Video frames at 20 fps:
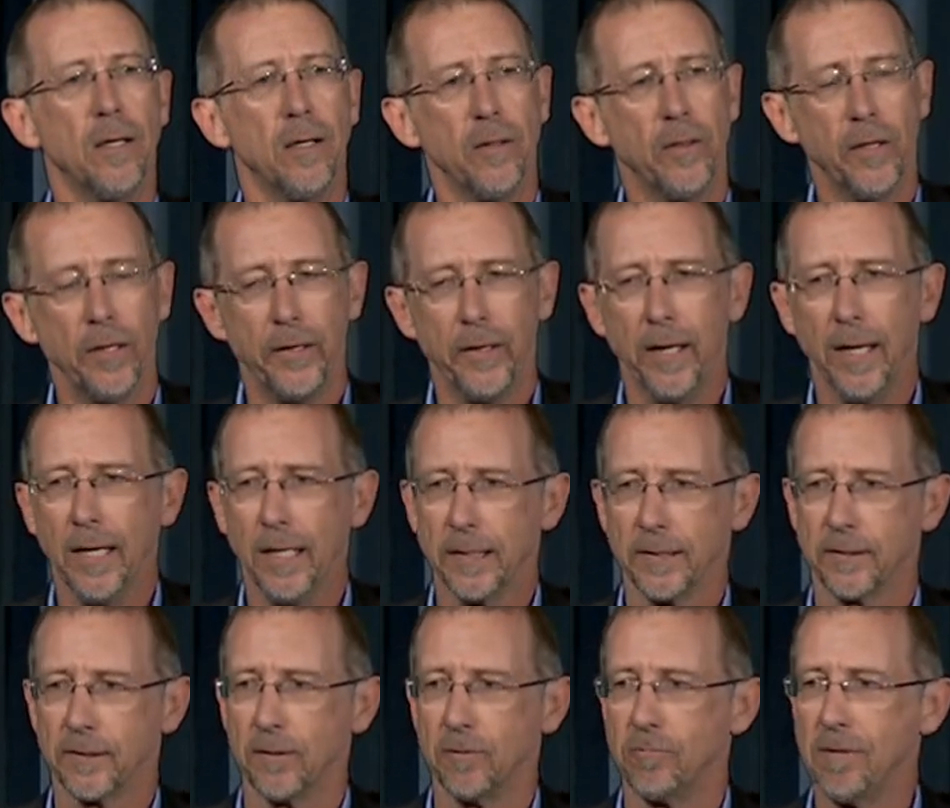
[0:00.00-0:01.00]
that
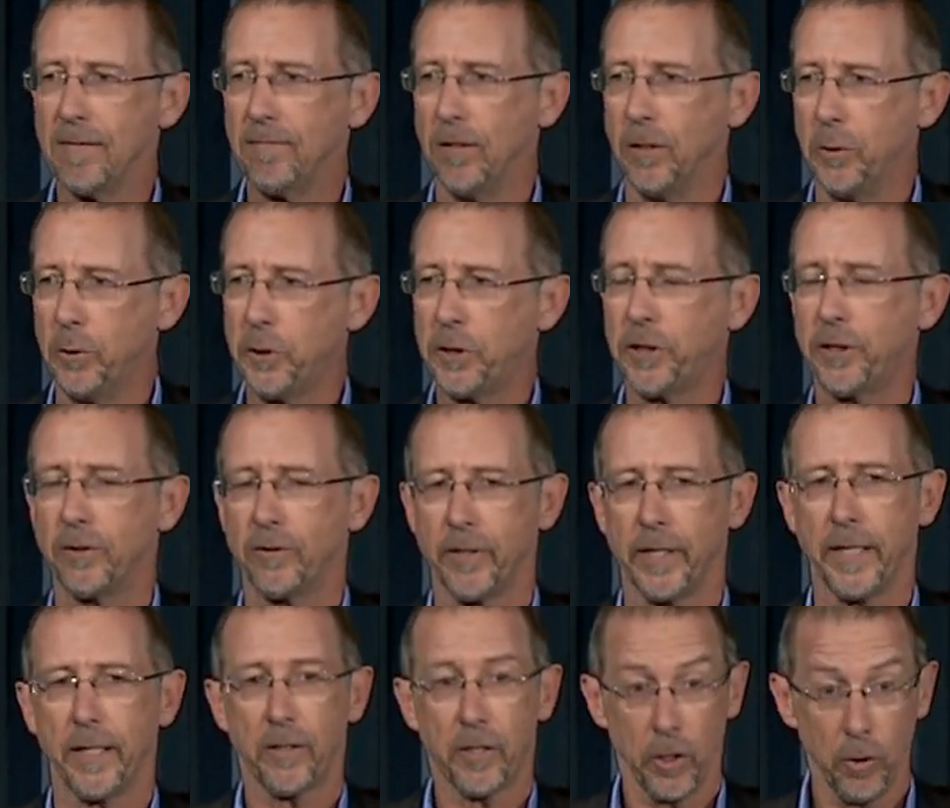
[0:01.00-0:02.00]
as the
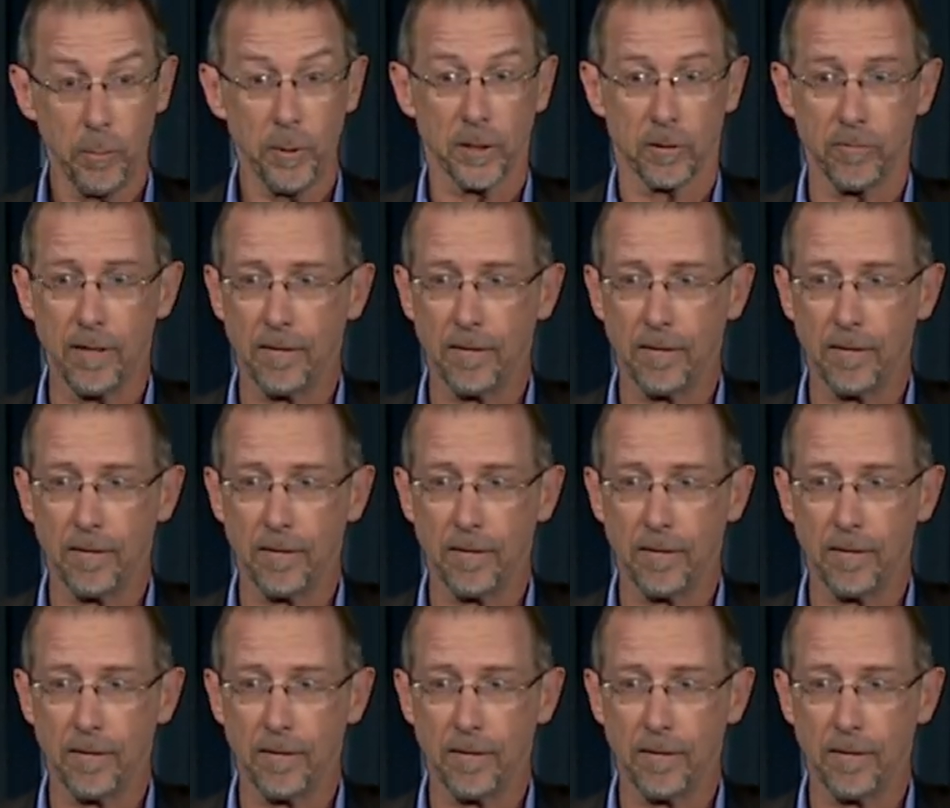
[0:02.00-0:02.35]
revolutionary, Cuba's